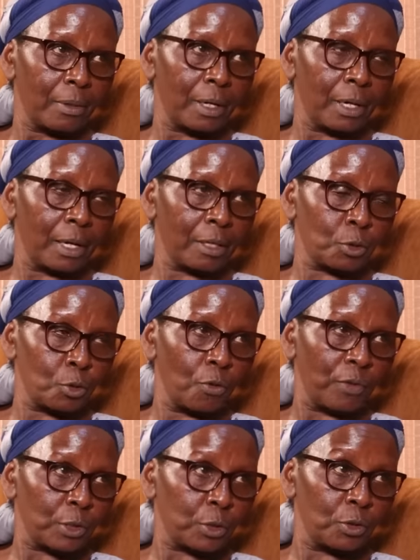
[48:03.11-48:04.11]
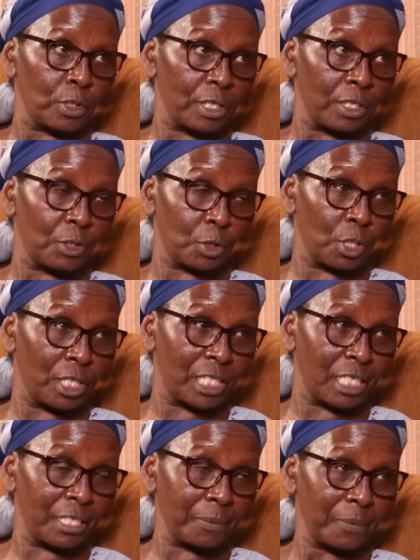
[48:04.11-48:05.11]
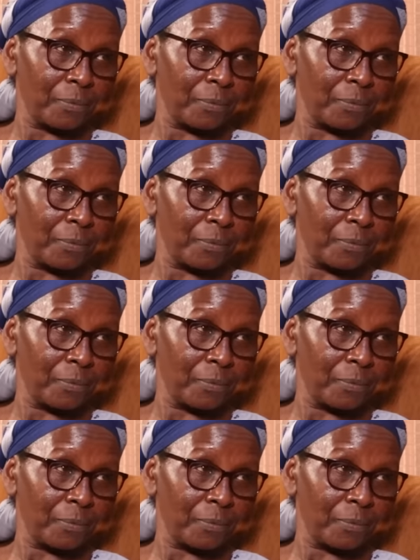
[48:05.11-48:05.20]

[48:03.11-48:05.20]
of our children joined in.